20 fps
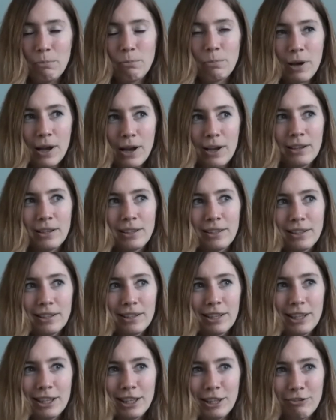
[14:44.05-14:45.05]
but
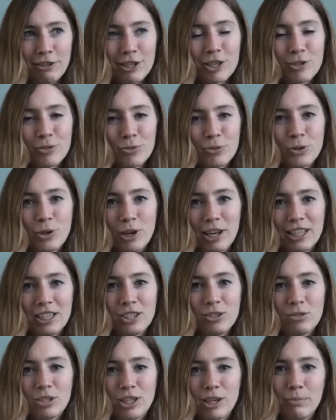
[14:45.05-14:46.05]
in the original all you had to
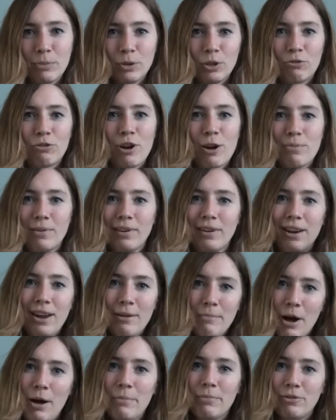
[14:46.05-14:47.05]
do was jump on a rope and
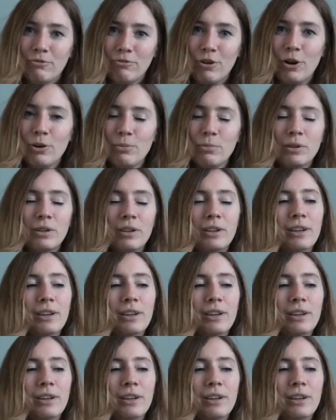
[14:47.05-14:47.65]
climb up the rope